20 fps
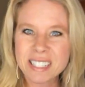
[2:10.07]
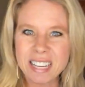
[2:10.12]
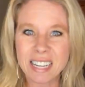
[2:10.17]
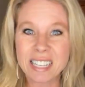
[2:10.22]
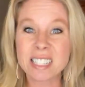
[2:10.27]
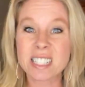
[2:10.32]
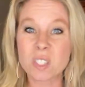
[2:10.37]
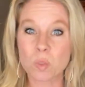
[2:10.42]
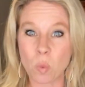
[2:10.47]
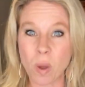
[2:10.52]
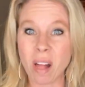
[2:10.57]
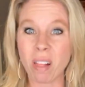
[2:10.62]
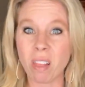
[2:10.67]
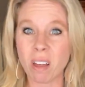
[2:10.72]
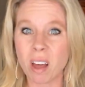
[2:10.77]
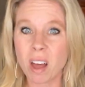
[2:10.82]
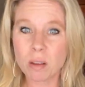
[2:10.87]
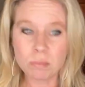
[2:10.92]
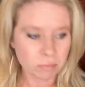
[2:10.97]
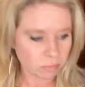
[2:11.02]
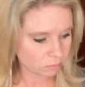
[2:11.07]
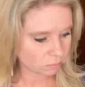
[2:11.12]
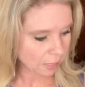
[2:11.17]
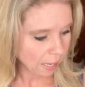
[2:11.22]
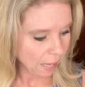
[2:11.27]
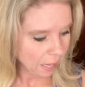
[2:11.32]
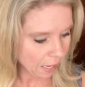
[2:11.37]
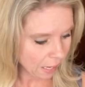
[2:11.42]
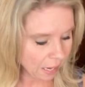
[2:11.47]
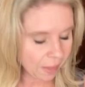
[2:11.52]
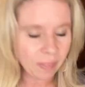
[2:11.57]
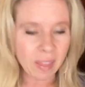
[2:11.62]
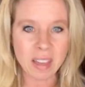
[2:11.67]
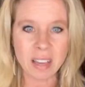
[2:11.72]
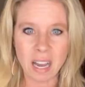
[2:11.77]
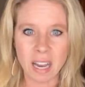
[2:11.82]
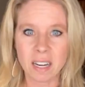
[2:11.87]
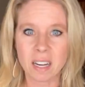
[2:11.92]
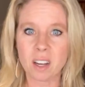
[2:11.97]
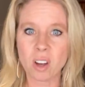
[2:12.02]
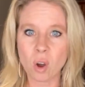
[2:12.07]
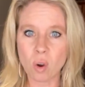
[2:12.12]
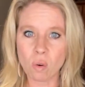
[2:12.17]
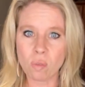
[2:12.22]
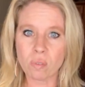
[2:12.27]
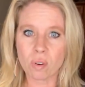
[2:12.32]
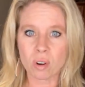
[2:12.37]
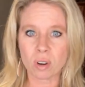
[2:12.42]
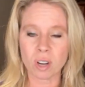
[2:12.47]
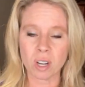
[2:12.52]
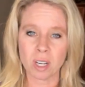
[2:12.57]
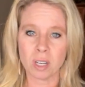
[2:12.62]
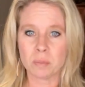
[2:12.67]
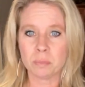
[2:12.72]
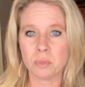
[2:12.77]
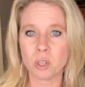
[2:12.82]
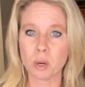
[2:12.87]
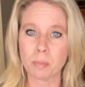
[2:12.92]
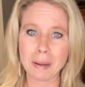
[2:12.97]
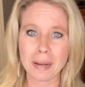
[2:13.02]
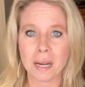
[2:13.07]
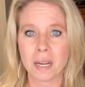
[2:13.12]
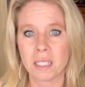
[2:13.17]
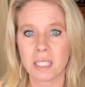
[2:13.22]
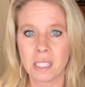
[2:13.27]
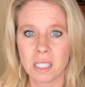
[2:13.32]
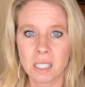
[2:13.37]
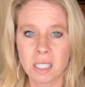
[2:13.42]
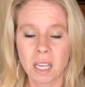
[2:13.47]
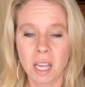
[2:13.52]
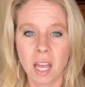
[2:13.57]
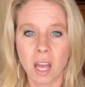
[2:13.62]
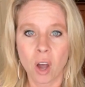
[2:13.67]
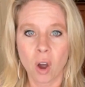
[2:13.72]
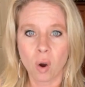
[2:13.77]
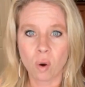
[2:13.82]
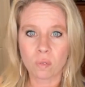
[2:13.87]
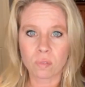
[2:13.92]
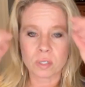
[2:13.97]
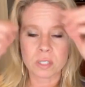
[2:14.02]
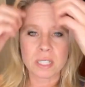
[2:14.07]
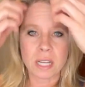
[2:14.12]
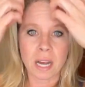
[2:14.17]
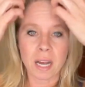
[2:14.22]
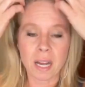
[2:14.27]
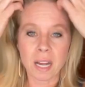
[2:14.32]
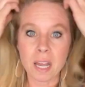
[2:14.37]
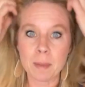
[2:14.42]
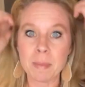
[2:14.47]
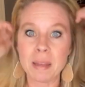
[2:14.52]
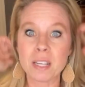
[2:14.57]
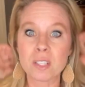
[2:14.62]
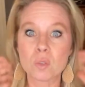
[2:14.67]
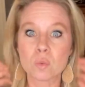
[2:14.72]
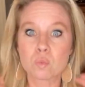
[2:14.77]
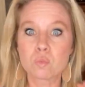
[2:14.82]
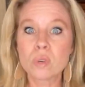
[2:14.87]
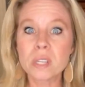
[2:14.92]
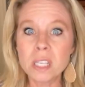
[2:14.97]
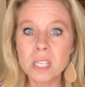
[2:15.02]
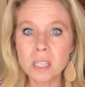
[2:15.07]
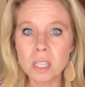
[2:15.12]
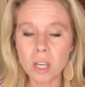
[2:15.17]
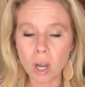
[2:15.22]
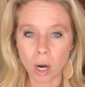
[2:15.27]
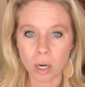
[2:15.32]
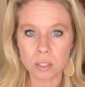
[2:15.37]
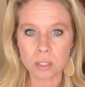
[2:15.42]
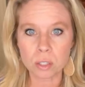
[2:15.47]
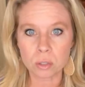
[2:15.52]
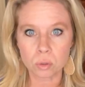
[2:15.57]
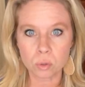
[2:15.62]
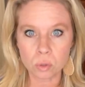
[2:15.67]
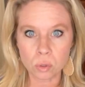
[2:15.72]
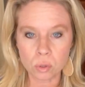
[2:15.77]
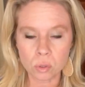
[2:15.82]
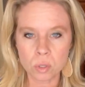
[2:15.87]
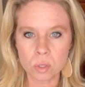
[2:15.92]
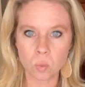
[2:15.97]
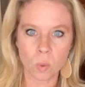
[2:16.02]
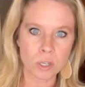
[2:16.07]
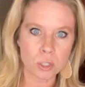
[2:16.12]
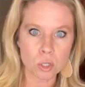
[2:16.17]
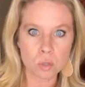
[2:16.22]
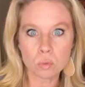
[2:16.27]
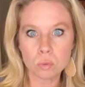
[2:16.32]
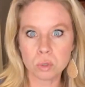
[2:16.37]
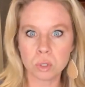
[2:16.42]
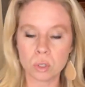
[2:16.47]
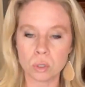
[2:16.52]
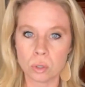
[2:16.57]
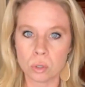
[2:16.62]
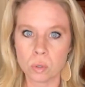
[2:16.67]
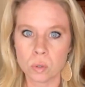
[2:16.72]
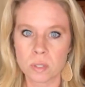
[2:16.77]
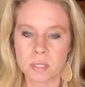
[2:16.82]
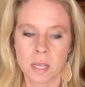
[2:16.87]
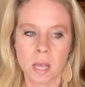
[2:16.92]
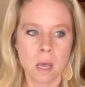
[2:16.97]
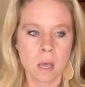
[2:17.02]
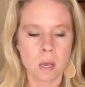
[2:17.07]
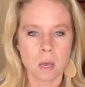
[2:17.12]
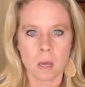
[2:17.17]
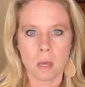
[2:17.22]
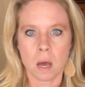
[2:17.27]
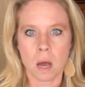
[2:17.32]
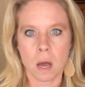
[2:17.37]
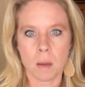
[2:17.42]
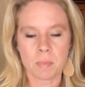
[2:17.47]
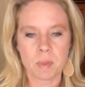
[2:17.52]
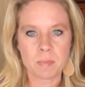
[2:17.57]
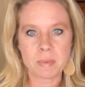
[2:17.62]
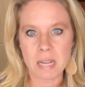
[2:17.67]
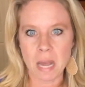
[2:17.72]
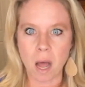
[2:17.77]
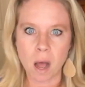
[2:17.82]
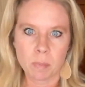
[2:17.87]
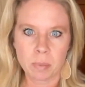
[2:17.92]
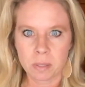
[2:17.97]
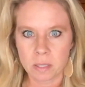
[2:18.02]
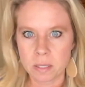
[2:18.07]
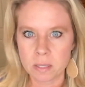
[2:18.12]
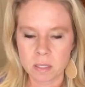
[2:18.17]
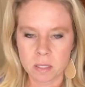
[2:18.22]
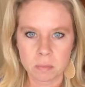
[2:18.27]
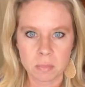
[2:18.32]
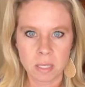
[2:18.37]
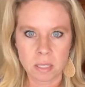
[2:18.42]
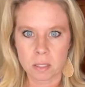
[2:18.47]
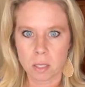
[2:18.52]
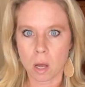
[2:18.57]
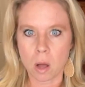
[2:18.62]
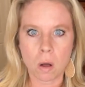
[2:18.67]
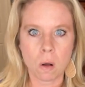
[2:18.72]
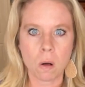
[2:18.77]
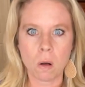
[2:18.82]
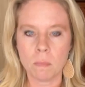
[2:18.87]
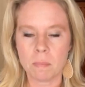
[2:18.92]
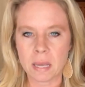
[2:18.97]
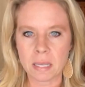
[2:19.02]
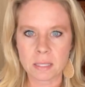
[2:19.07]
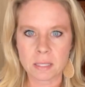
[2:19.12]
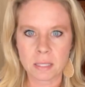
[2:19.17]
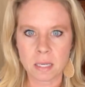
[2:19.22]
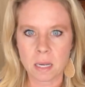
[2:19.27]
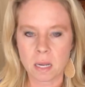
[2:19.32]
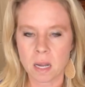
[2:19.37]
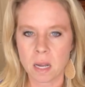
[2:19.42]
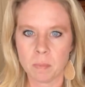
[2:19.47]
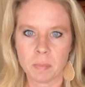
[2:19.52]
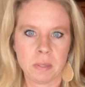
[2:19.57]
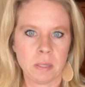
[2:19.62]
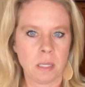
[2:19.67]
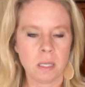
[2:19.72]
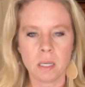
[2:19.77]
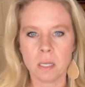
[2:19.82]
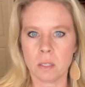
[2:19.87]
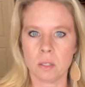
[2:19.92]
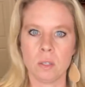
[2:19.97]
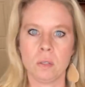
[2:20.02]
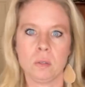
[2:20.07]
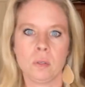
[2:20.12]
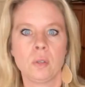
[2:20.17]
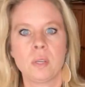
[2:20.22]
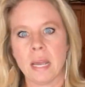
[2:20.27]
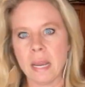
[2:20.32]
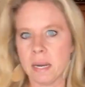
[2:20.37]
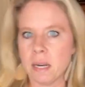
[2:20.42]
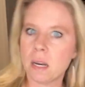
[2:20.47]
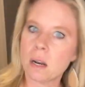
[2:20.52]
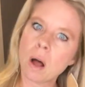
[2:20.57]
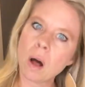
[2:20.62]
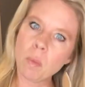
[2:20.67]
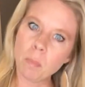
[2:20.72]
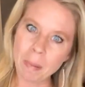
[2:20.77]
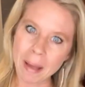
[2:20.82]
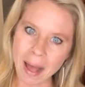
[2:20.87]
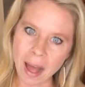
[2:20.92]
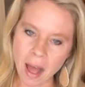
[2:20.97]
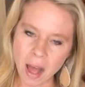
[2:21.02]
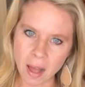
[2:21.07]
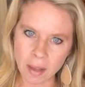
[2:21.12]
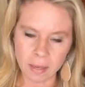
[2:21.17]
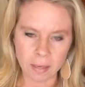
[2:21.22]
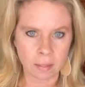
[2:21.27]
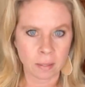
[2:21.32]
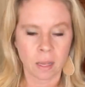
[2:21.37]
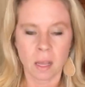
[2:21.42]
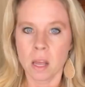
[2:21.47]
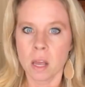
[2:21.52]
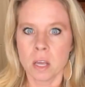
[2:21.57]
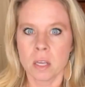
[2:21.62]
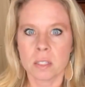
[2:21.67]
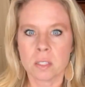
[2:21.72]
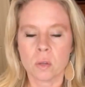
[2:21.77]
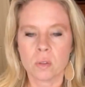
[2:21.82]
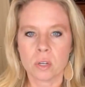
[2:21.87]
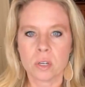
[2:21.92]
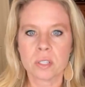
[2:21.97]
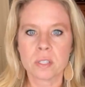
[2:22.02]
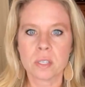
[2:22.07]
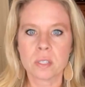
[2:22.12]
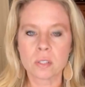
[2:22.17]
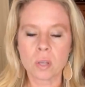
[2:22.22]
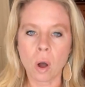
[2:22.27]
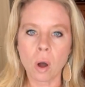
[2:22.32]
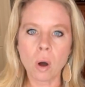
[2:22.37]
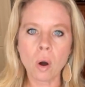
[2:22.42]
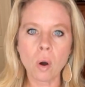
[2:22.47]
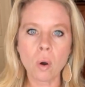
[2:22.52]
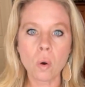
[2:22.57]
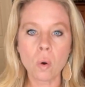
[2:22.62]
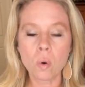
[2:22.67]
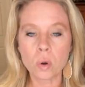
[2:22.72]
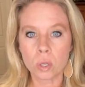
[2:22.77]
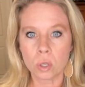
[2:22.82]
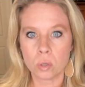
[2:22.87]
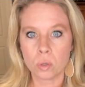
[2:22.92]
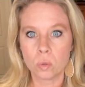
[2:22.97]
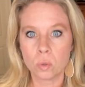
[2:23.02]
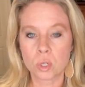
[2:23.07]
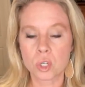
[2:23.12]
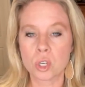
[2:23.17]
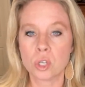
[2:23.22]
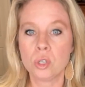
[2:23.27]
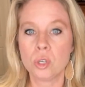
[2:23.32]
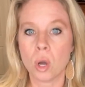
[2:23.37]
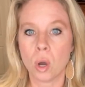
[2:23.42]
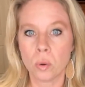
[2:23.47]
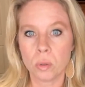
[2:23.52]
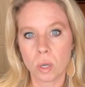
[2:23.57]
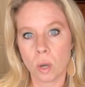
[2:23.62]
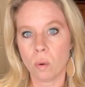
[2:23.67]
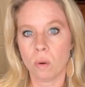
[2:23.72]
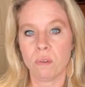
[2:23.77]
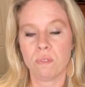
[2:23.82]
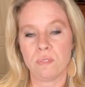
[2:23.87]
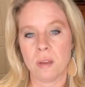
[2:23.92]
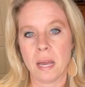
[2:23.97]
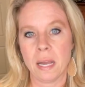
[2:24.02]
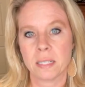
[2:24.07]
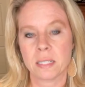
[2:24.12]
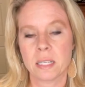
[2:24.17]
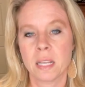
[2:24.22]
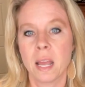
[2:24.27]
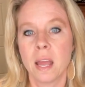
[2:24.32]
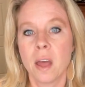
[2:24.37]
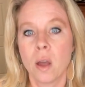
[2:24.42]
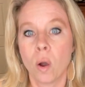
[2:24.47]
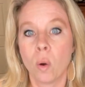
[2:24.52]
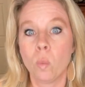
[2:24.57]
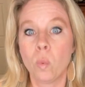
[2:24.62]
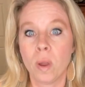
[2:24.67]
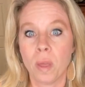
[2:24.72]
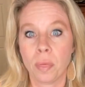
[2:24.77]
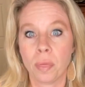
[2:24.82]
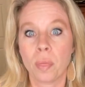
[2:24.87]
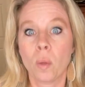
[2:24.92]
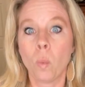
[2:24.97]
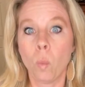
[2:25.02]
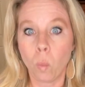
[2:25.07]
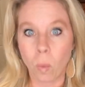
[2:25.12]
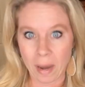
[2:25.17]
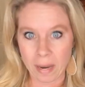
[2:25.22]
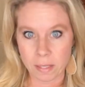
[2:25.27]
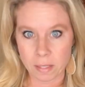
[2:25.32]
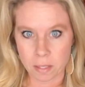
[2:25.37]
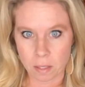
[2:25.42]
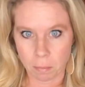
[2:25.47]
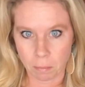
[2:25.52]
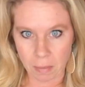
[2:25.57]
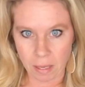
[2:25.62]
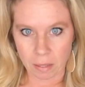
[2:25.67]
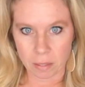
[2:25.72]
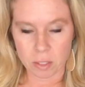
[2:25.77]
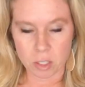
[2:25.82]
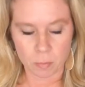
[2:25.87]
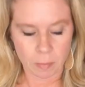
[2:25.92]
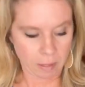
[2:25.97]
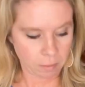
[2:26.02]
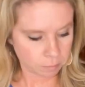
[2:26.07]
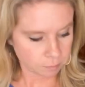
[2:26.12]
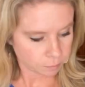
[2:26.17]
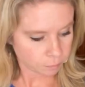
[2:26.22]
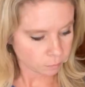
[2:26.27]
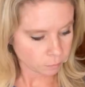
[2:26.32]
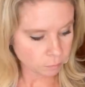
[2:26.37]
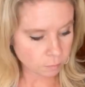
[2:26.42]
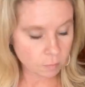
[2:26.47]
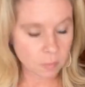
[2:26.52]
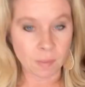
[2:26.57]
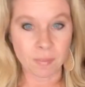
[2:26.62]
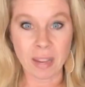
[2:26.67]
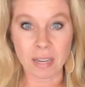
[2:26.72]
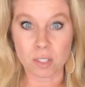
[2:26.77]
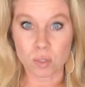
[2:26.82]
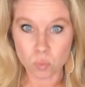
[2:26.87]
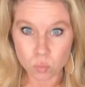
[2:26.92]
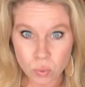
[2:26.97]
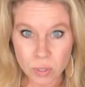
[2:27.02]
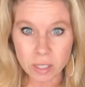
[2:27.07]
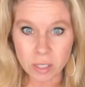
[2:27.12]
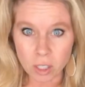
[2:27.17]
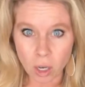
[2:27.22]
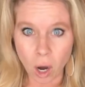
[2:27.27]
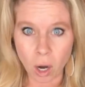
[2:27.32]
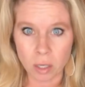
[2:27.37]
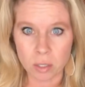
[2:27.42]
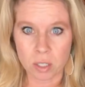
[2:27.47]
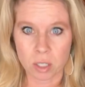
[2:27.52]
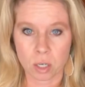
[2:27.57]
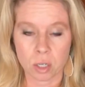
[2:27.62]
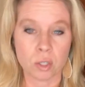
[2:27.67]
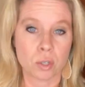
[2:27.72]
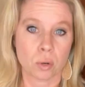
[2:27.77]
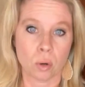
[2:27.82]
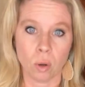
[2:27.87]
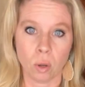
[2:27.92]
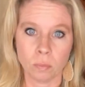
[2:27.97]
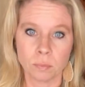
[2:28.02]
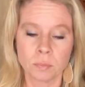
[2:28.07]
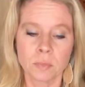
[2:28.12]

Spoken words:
swell up and they kind of overcome your body over time, and it's really hard to lose. Once you lose, the metabolism gets all messed up, and then you gain it all back. And so there's this whole huge yo-yo effect with weight management that is really hard to control.